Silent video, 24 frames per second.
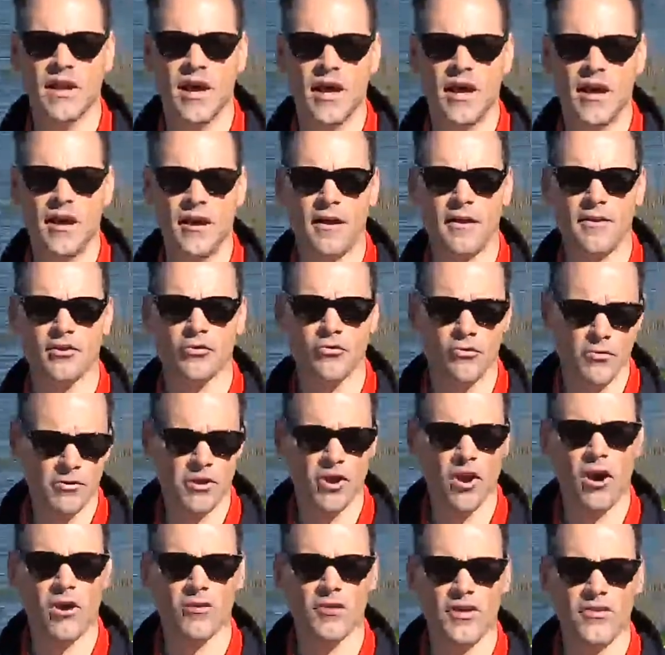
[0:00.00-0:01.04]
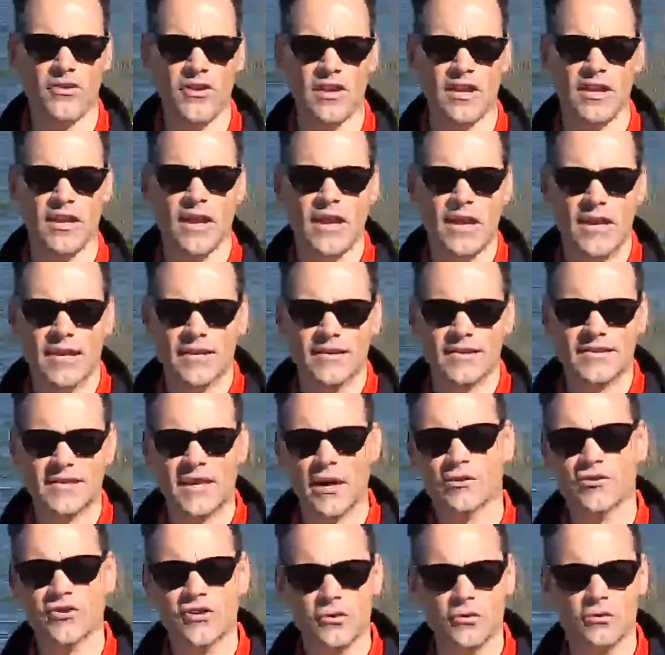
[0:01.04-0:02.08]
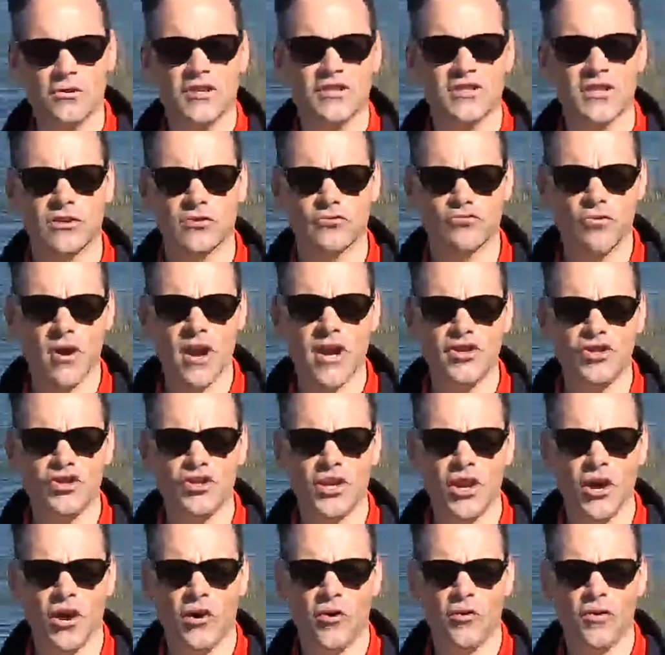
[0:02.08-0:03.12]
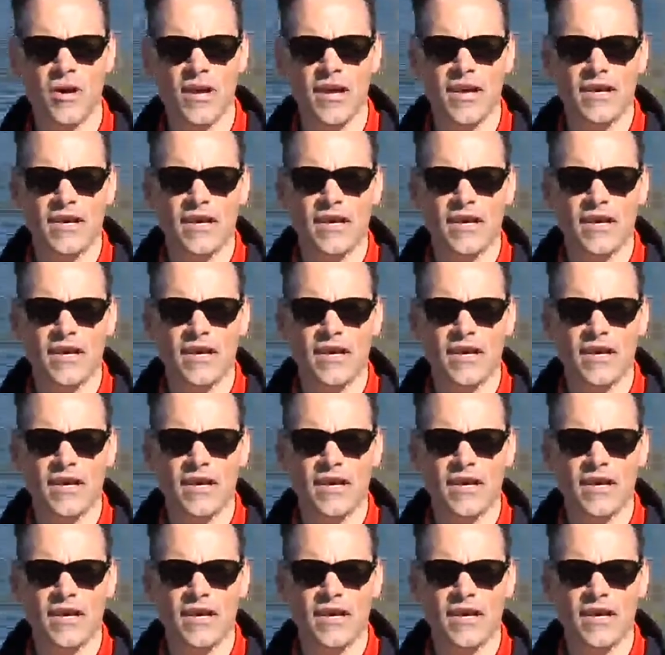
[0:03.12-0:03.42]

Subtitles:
you'll recall that the sale to new listings ratio